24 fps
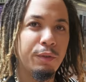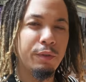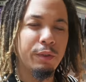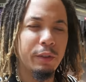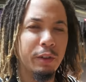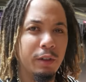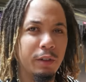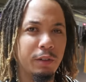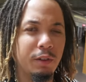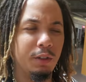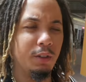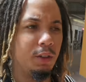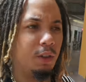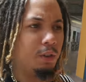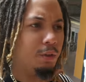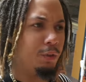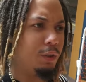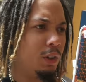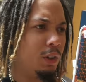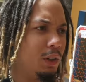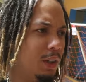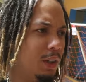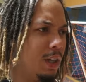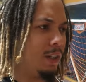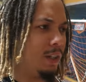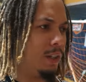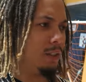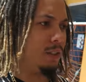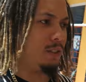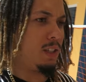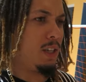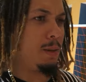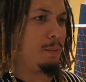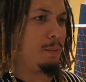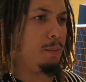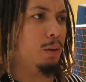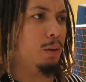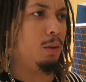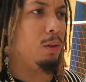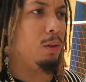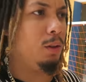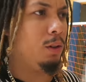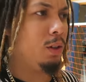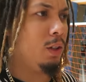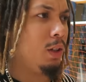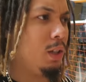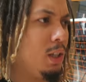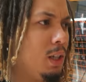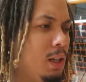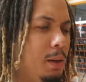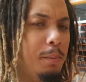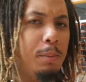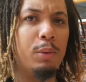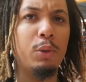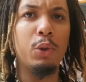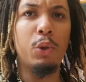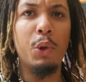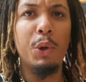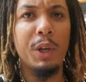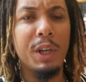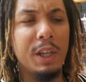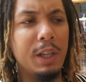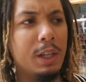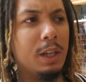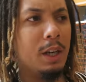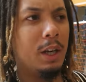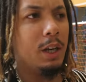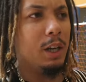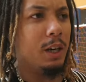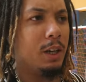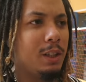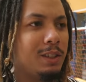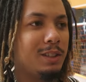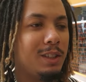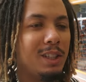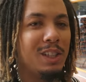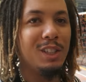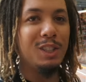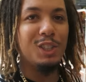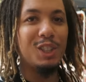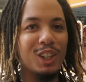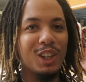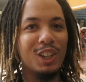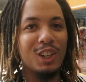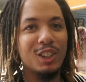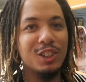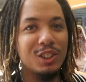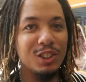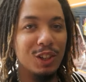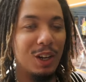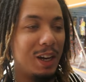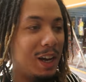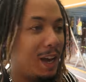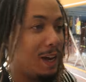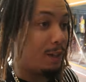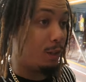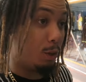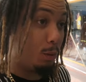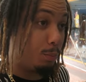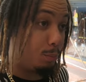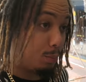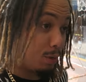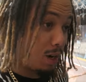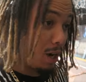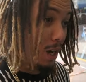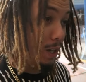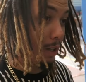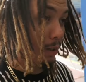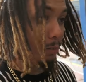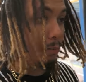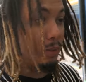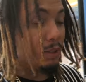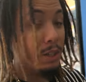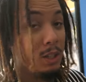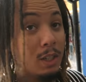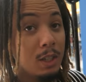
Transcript: Foot Locker sample employee T-shirt, so I had no problem.